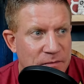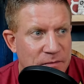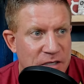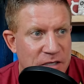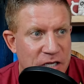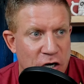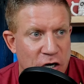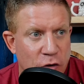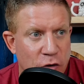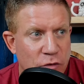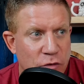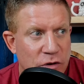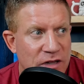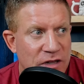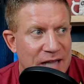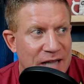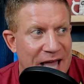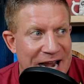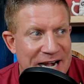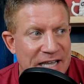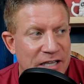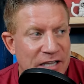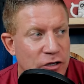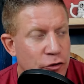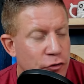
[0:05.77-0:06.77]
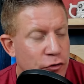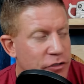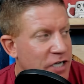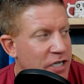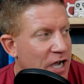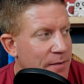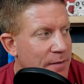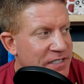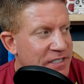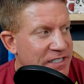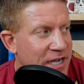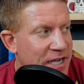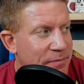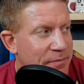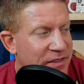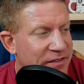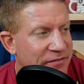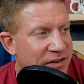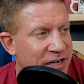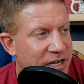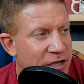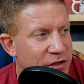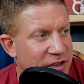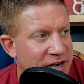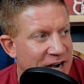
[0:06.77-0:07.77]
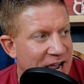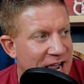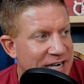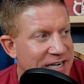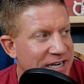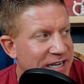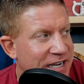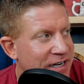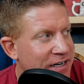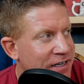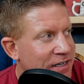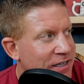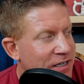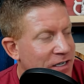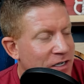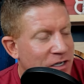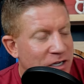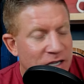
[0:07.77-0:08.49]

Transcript: you know, lighting Luke Thomas up in the video that I did.